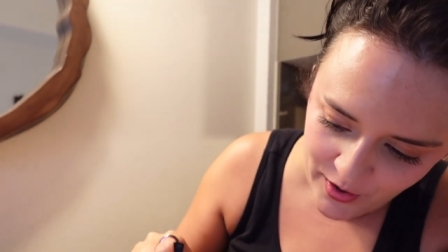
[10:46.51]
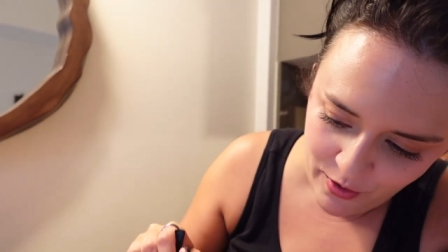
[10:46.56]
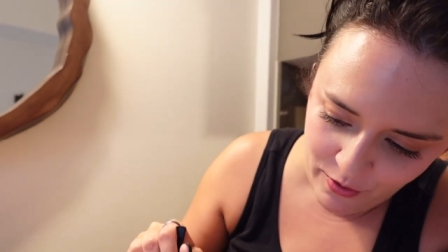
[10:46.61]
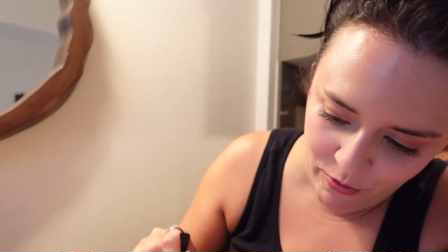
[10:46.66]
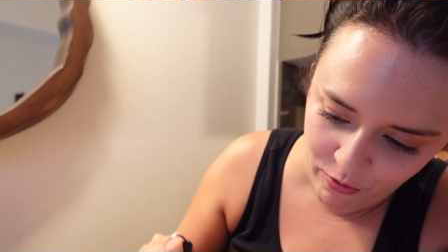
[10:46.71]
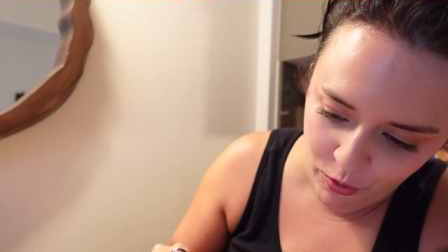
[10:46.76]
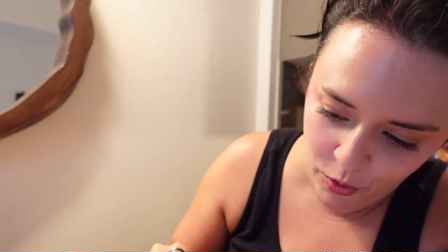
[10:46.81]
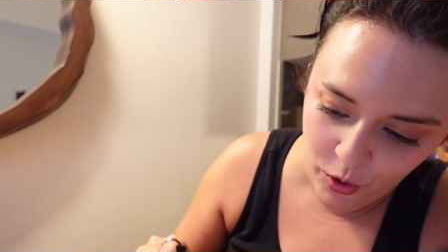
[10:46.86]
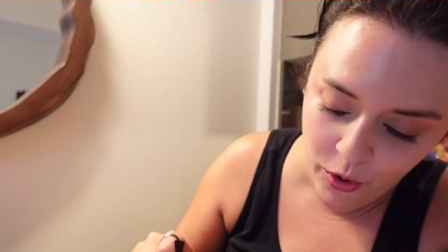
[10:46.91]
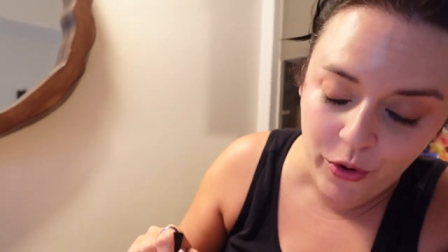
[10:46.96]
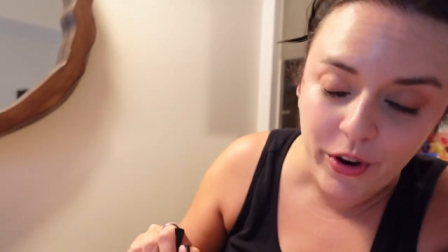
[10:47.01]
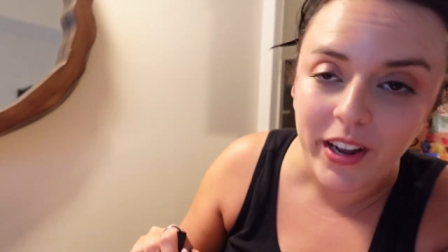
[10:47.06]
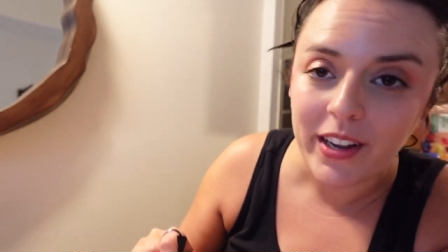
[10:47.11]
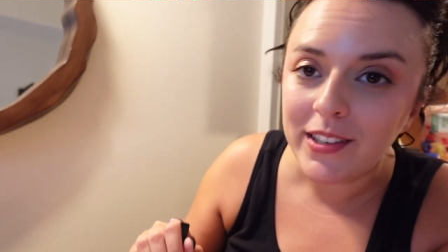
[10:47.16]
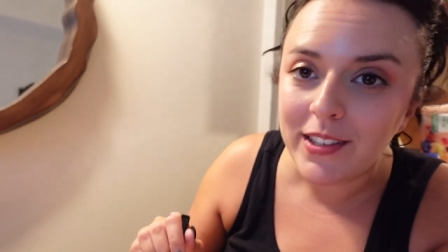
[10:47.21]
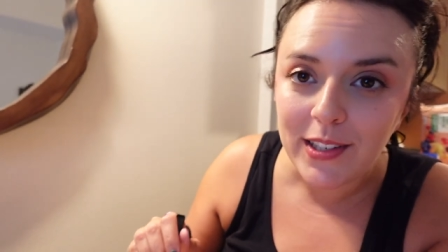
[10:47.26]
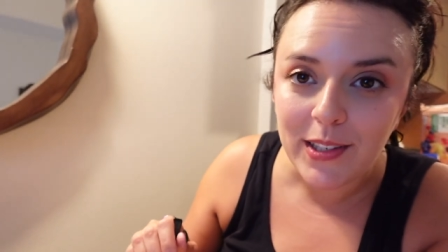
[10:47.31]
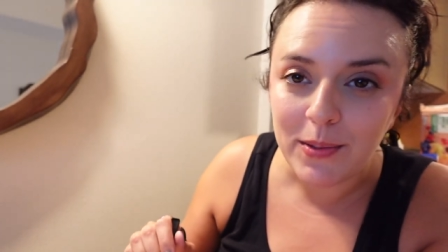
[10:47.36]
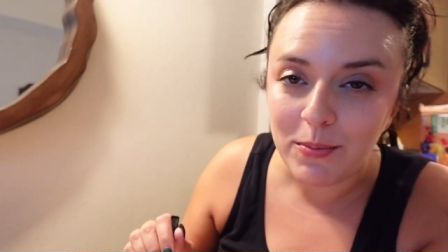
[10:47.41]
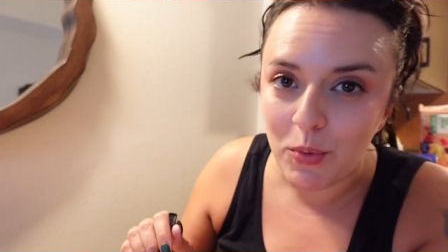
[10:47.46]
roaring
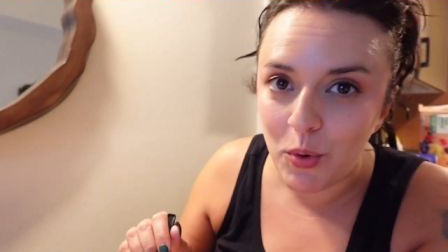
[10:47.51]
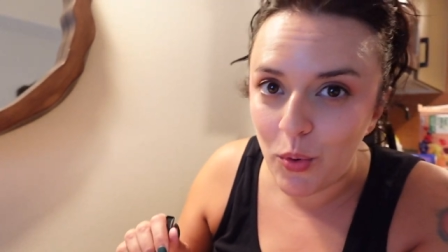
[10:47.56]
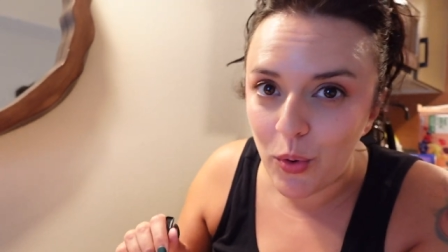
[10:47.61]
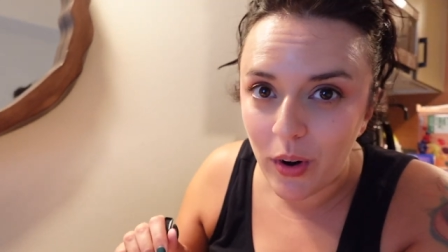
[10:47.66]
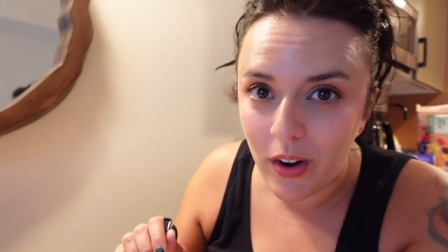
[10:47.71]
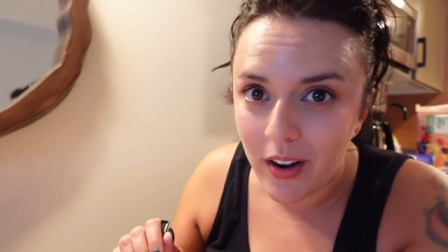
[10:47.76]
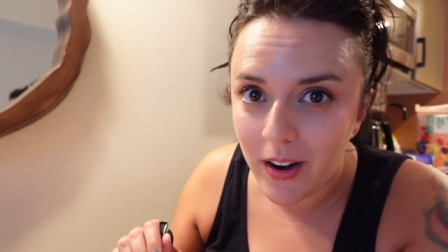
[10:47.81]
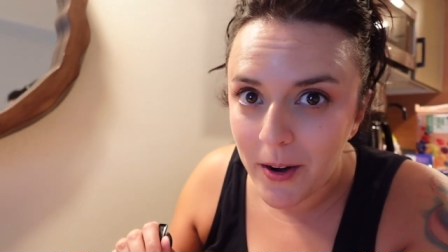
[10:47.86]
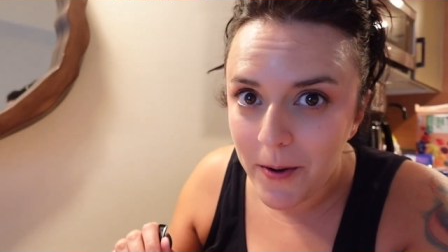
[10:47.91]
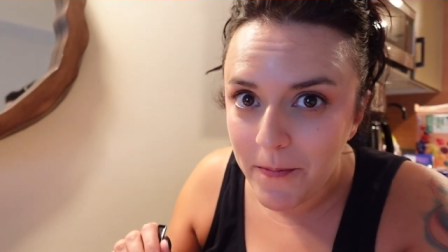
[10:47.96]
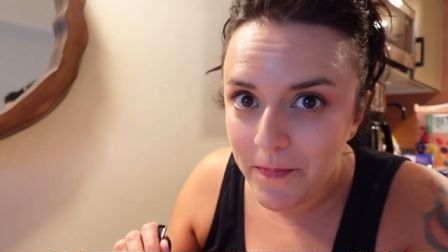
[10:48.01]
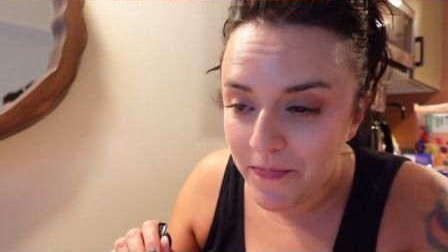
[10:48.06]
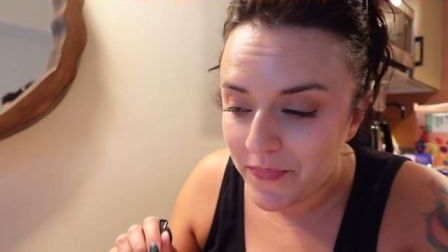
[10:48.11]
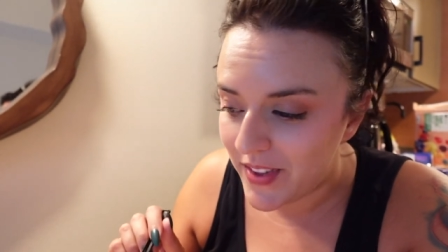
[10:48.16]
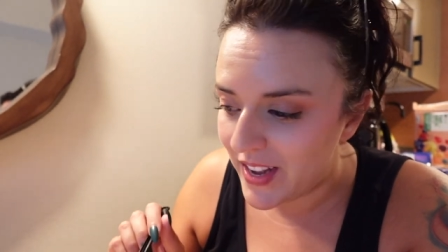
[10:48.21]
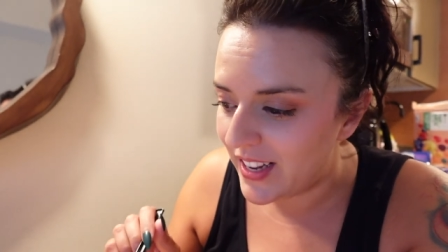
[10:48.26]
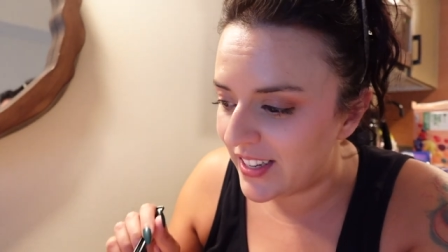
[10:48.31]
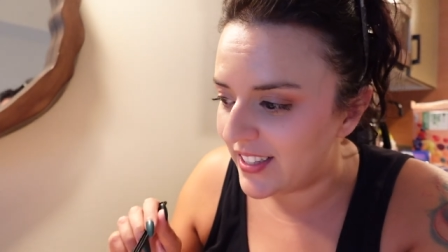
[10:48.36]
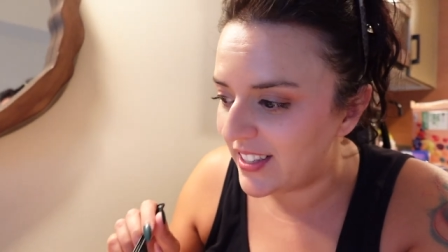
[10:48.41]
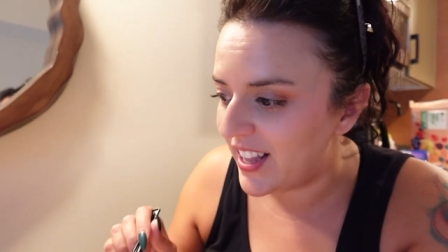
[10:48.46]
s'more
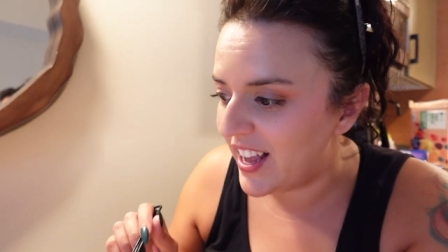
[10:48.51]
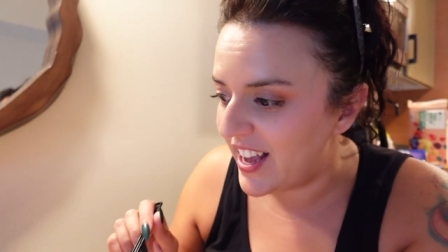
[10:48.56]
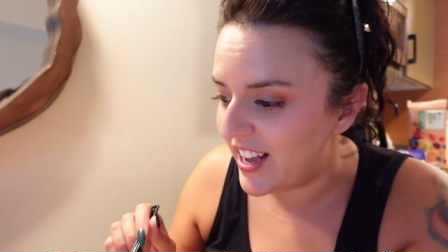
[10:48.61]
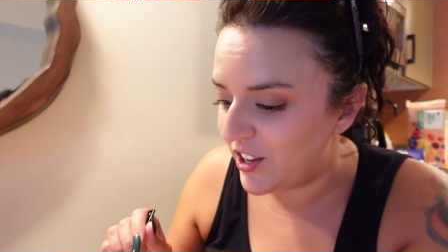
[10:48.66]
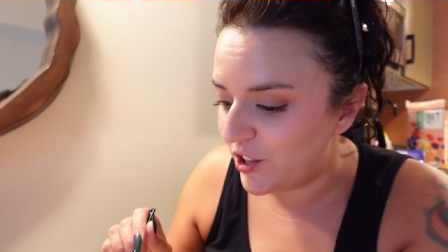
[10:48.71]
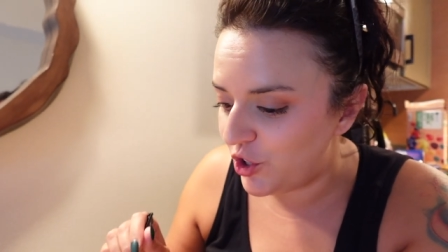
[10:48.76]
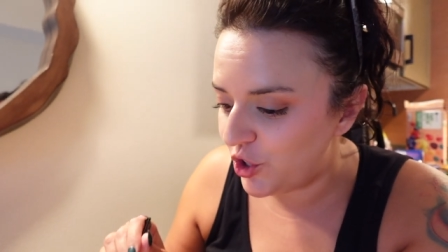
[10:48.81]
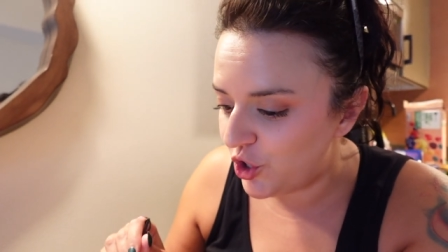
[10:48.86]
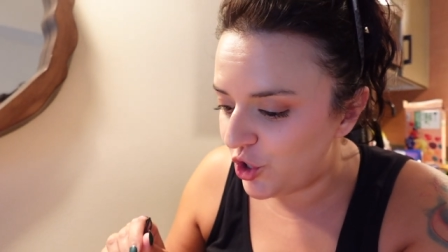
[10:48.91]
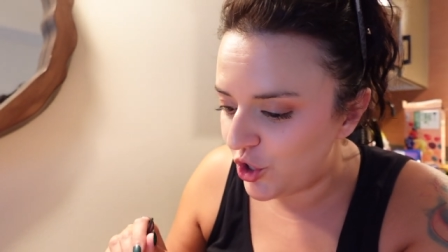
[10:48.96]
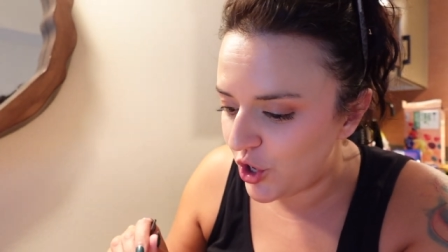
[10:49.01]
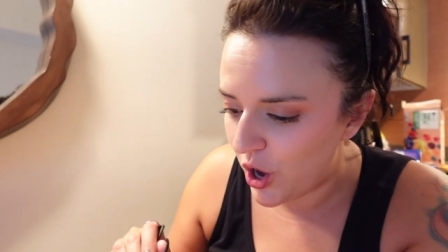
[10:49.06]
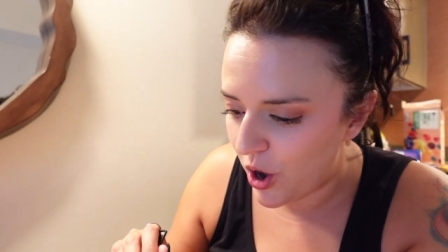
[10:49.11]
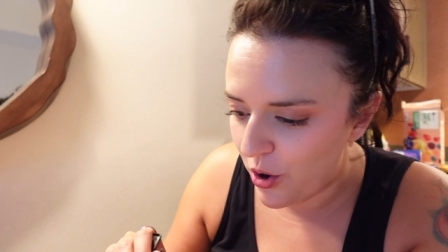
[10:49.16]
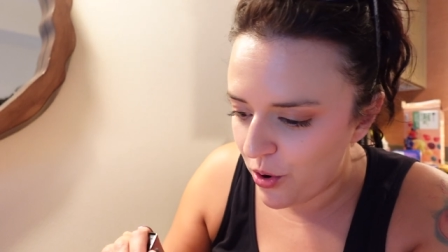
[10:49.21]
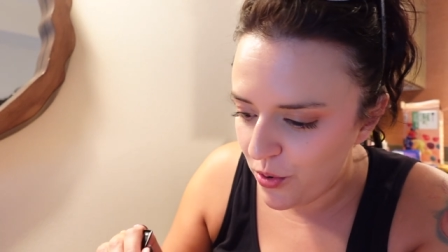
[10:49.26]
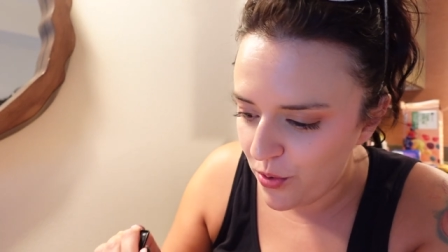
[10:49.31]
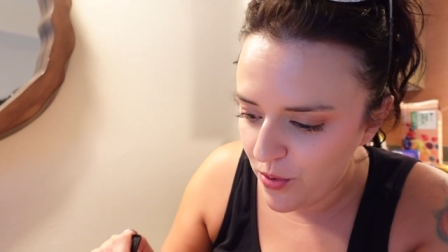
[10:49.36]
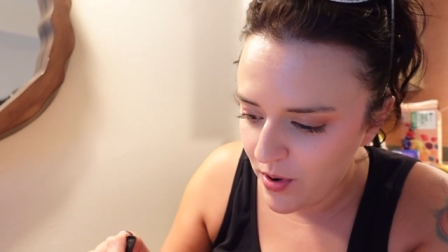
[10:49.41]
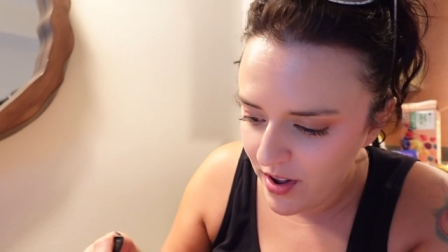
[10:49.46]
is like
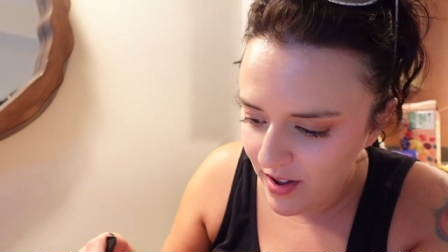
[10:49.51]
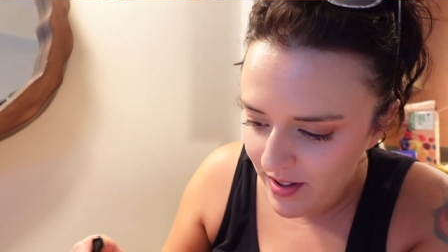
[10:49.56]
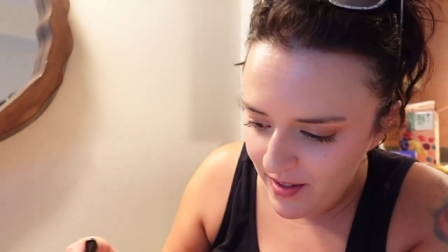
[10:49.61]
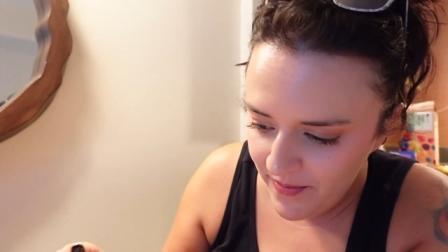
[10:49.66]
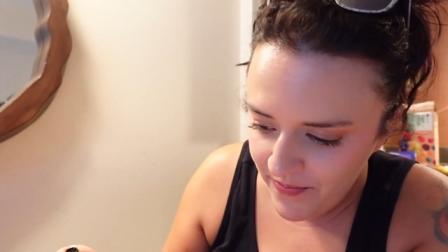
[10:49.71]
so